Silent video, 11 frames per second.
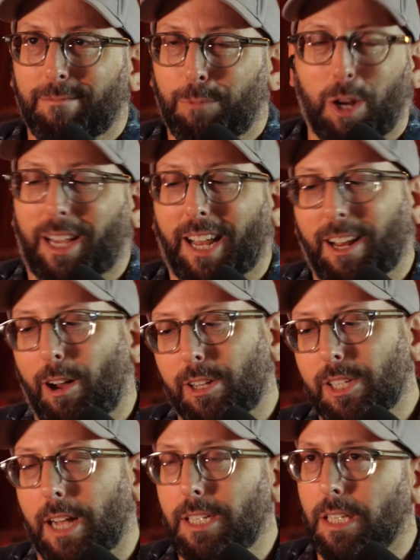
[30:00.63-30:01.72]
We're not getting all
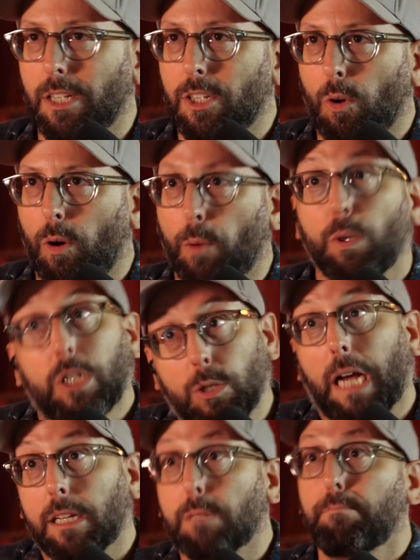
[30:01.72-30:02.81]
sides of the story, which
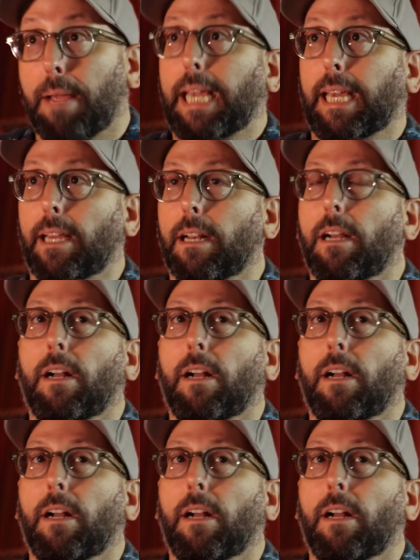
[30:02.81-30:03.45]
does make it